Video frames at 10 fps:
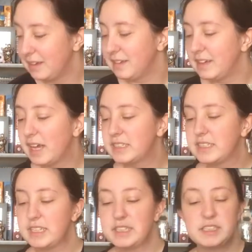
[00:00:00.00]
Next
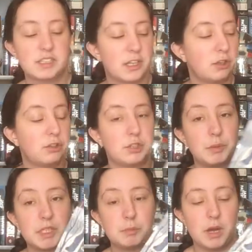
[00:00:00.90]
is The Girl Who
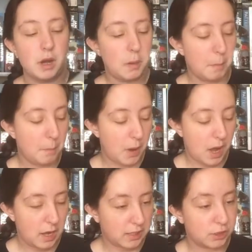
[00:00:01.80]
Speaks Bear
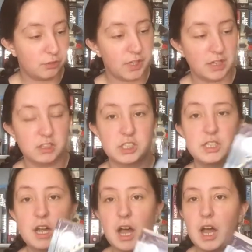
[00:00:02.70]
by Sophie Anderson.
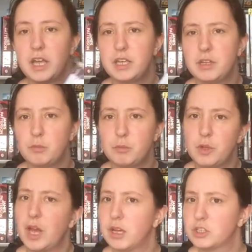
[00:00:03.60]
We
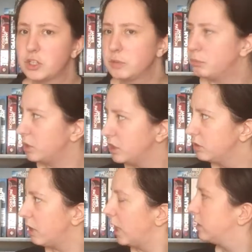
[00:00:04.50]
actually buddy
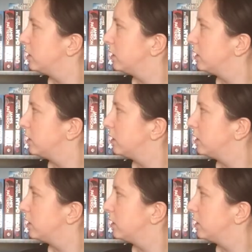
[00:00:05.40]
read